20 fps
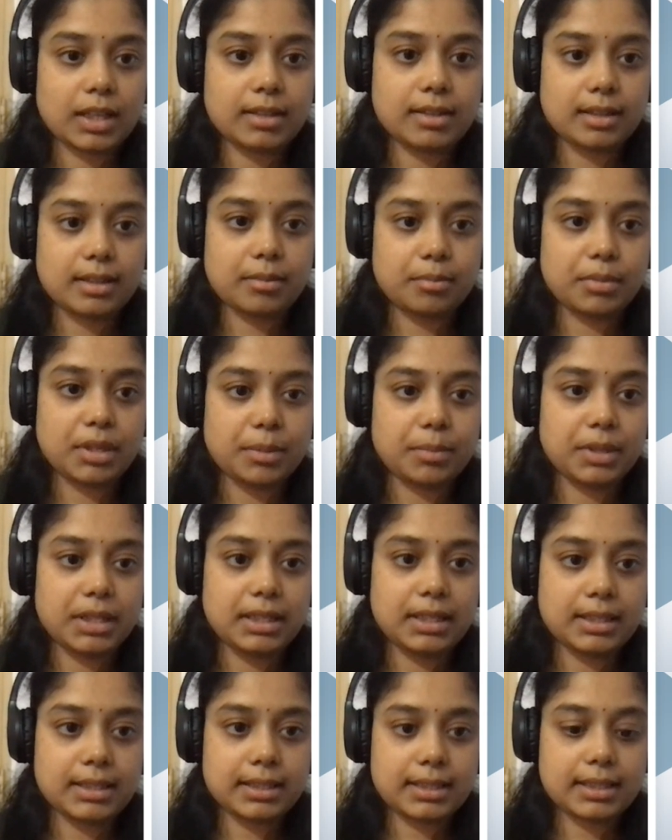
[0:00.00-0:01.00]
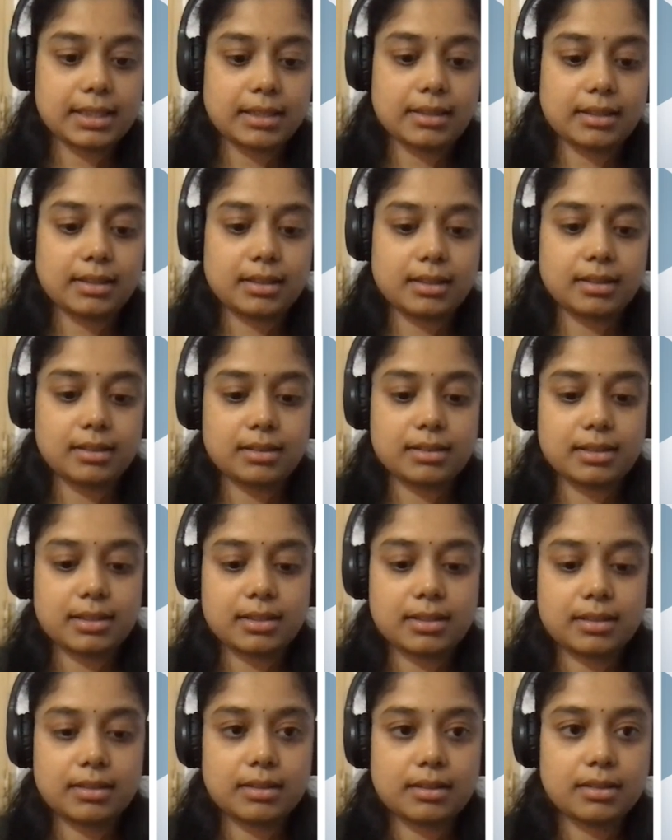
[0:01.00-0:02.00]
and then maybe
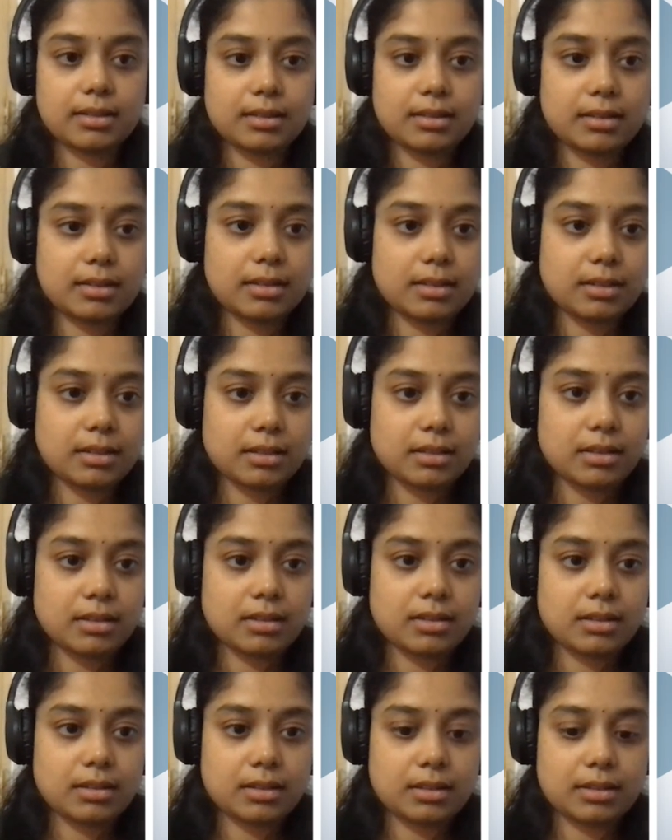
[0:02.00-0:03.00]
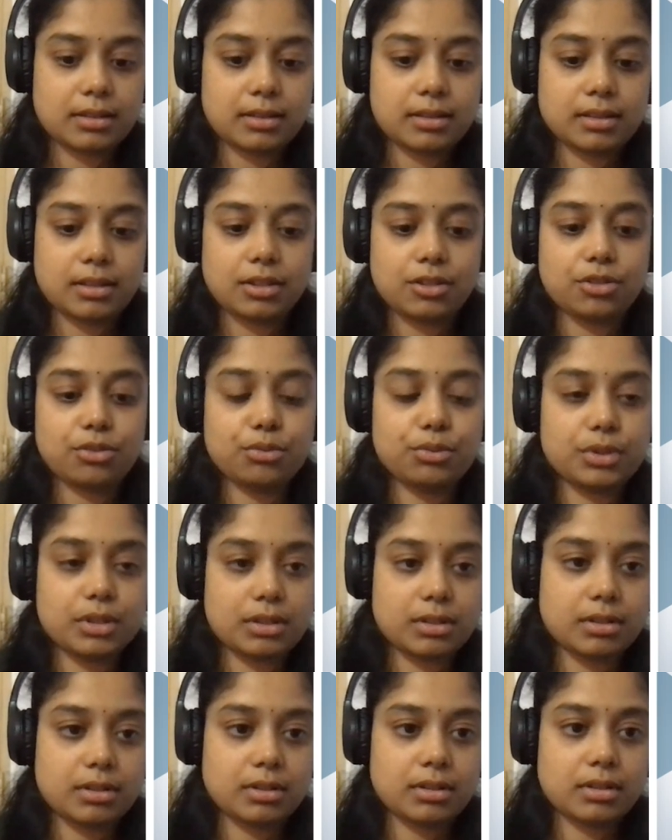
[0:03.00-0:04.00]
settings and say
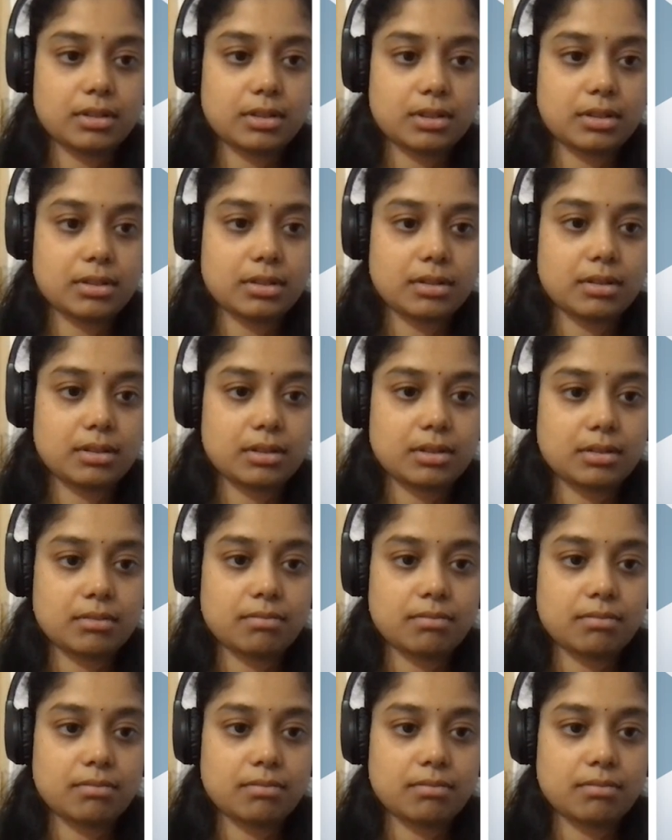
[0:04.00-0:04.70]
users,